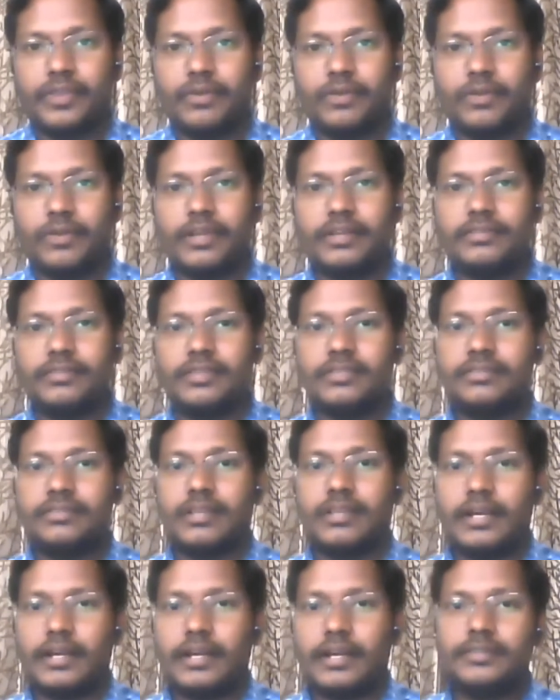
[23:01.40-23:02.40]
okay, it says
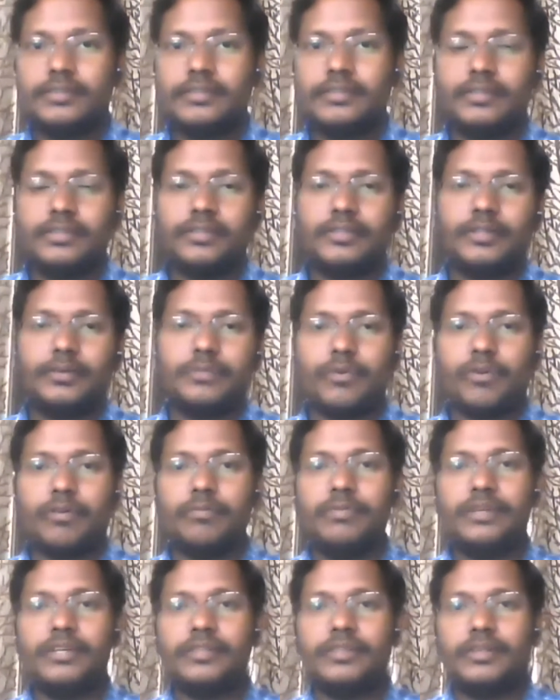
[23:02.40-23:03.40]
that the
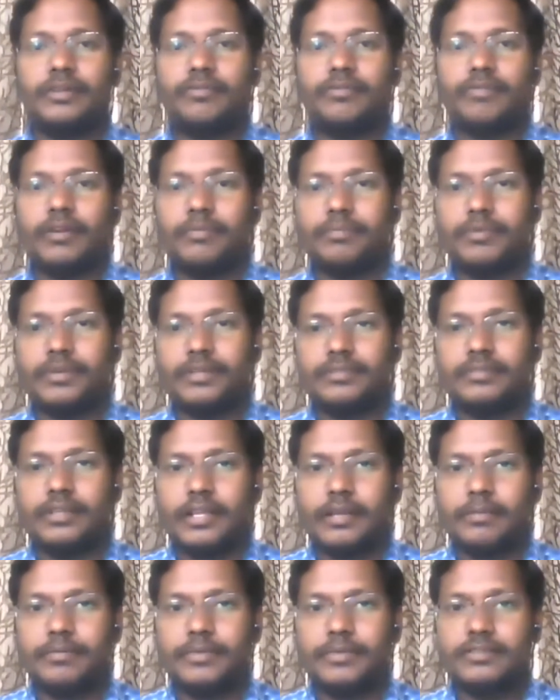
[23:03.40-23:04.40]
probability that one person
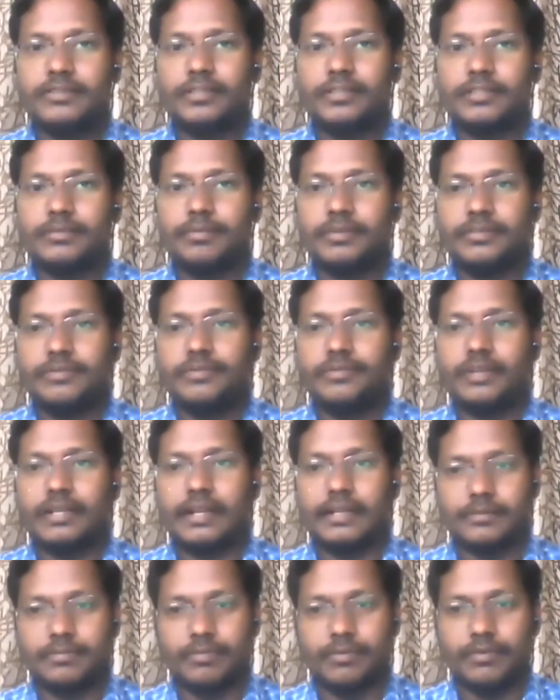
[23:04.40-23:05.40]
emits a specific
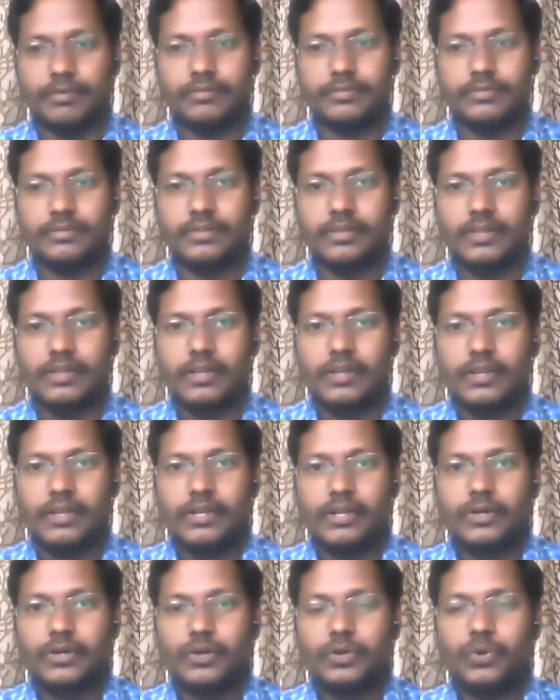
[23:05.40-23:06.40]
response
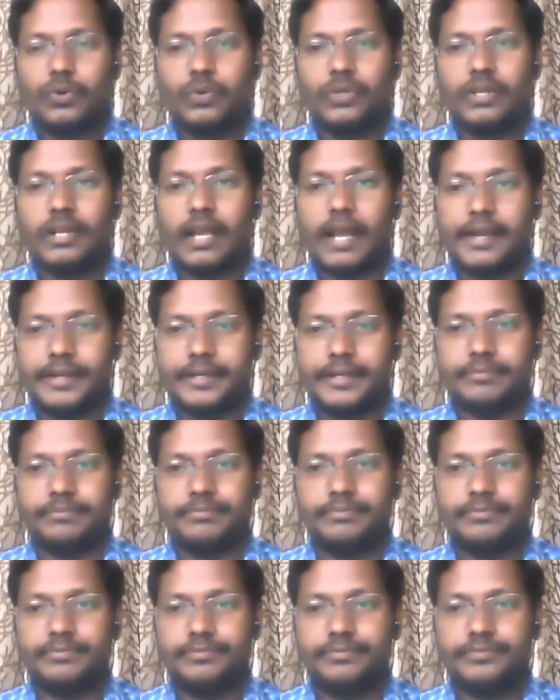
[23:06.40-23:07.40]
to an item.
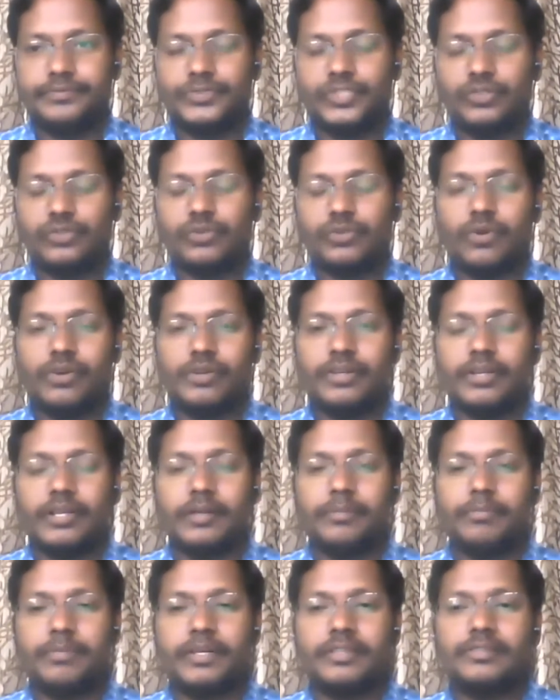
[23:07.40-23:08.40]
So what
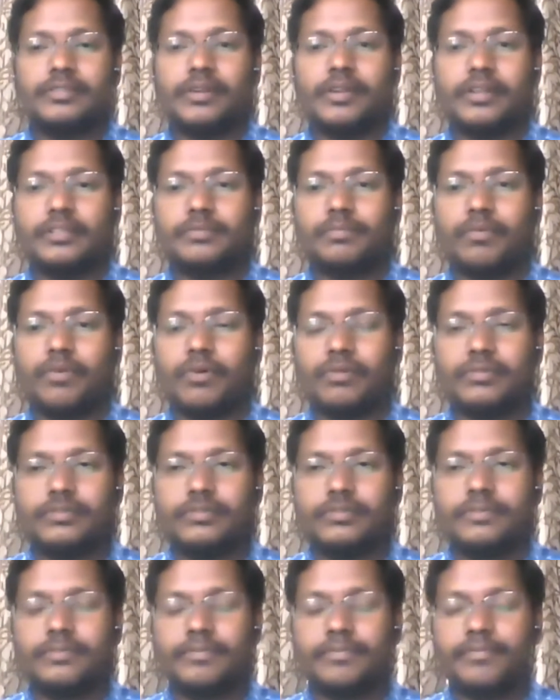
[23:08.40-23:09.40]
a person
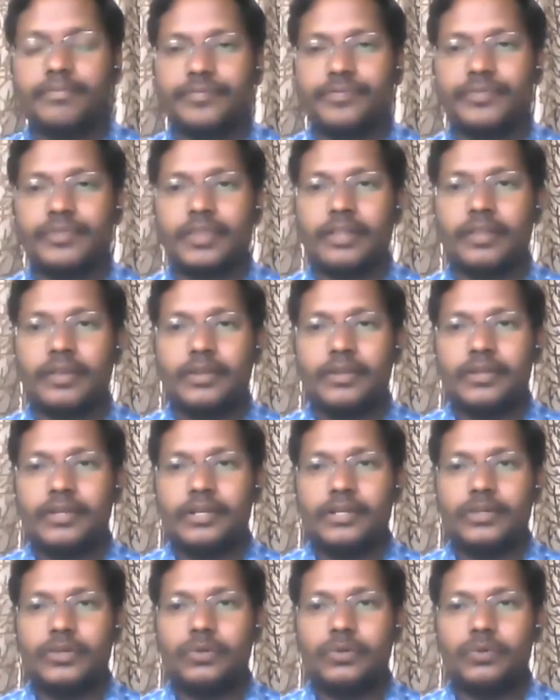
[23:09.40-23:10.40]
responds
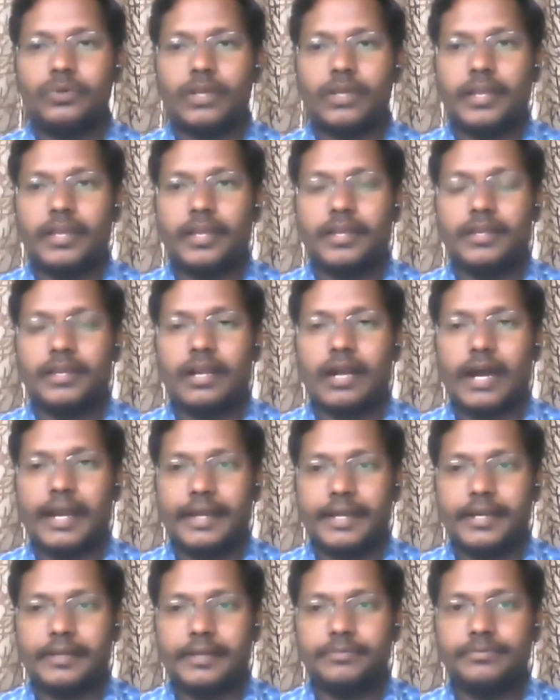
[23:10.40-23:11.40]
to a
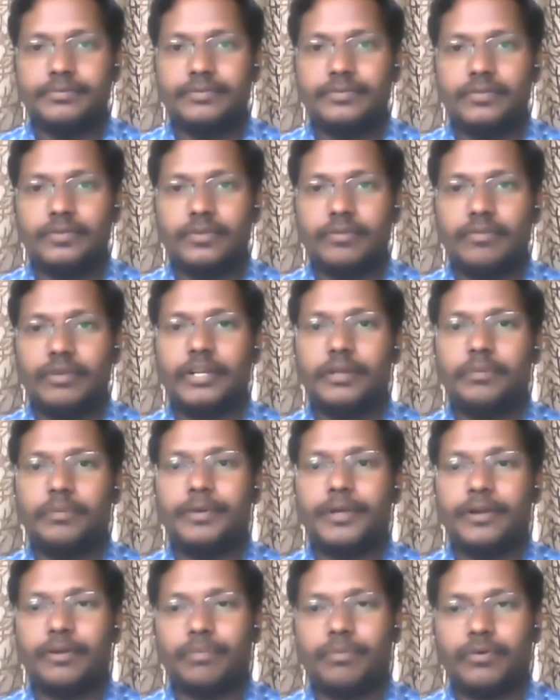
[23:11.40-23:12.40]
item will
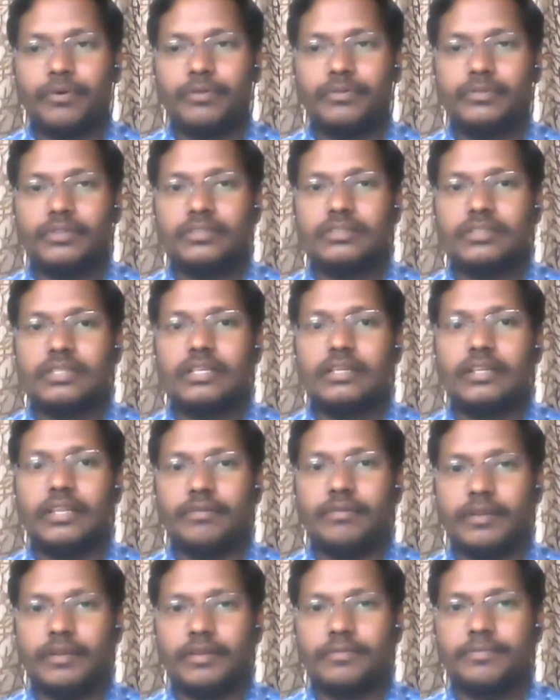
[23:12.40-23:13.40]
depend upon the skill
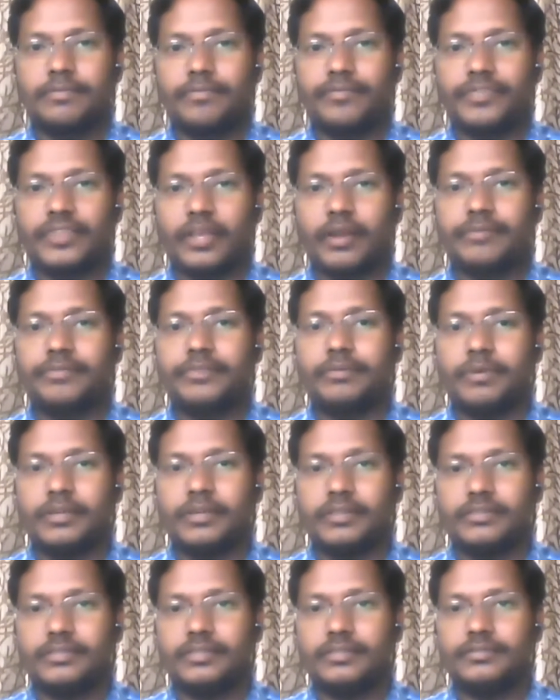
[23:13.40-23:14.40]
level of the
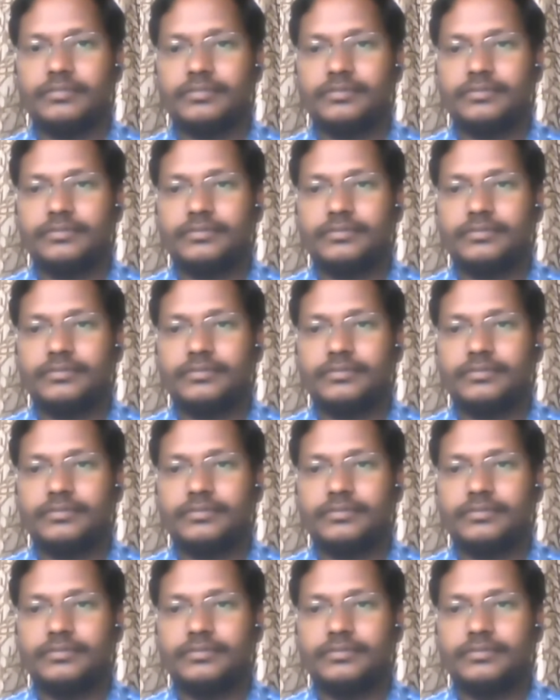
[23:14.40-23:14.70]
person,